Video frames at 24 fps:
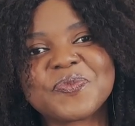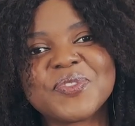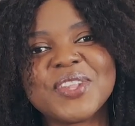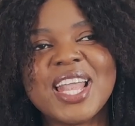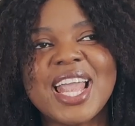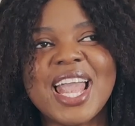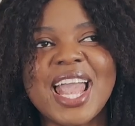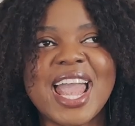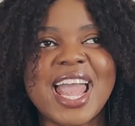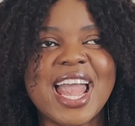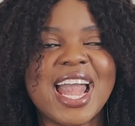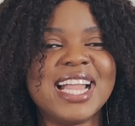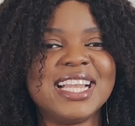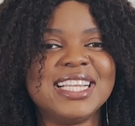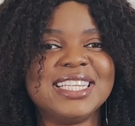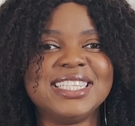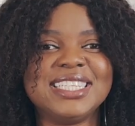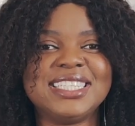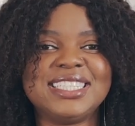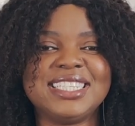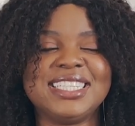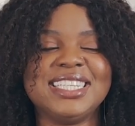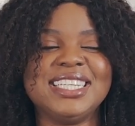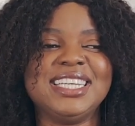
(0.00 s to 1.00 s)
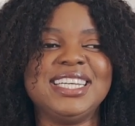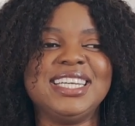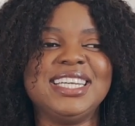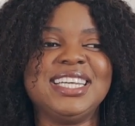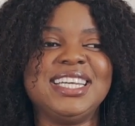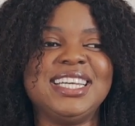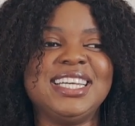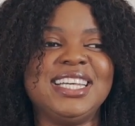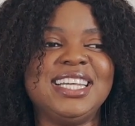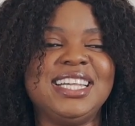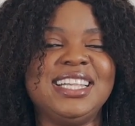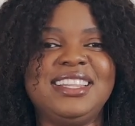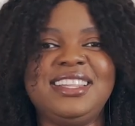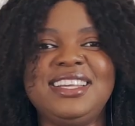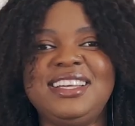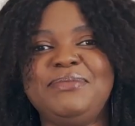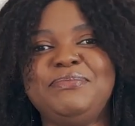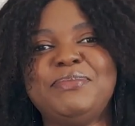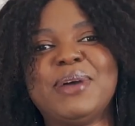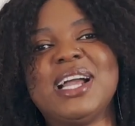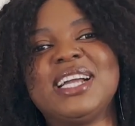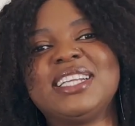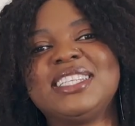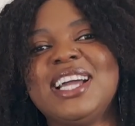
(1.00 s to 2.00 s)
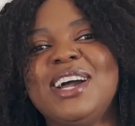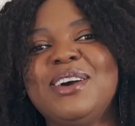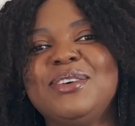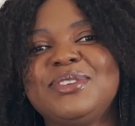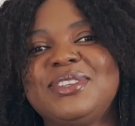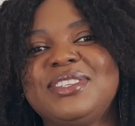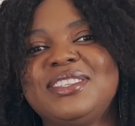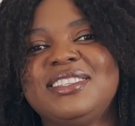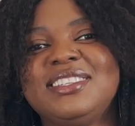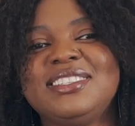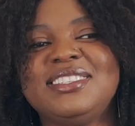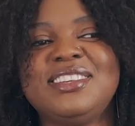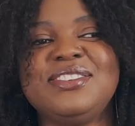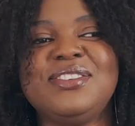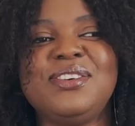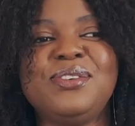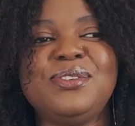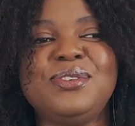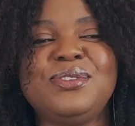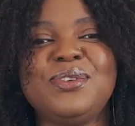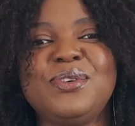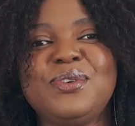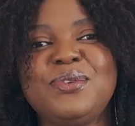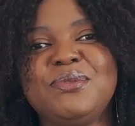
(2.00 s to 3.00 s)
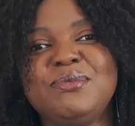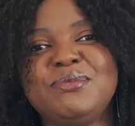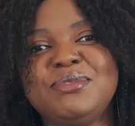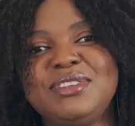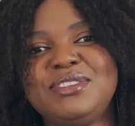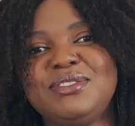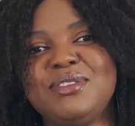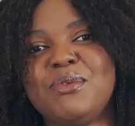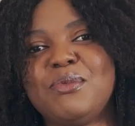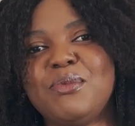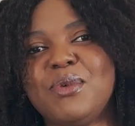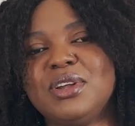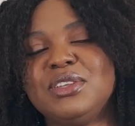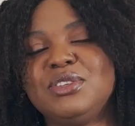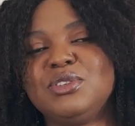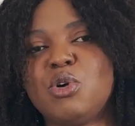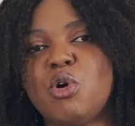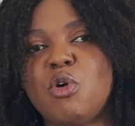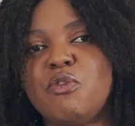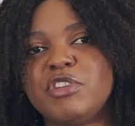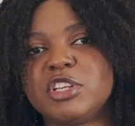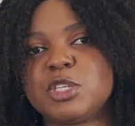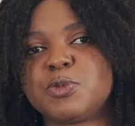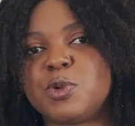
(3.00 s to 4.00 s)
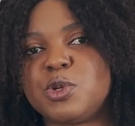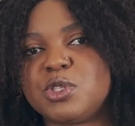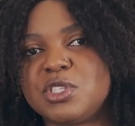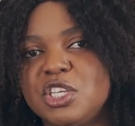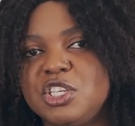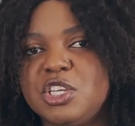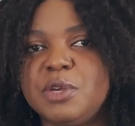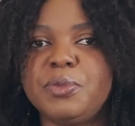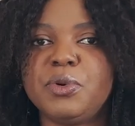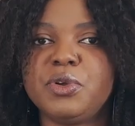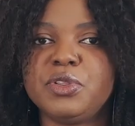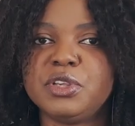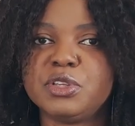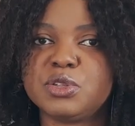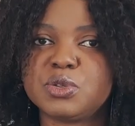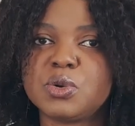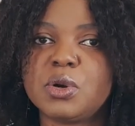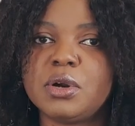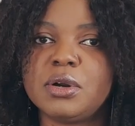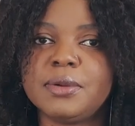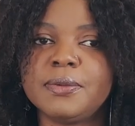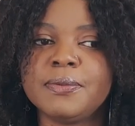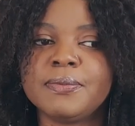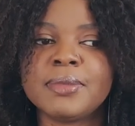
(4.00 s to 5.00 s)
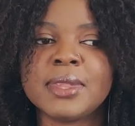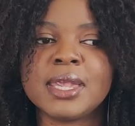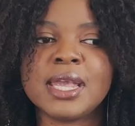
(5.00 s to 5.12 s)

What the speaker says: and they backed out. They said, oh no, we don't want to offer sponsorship on this role.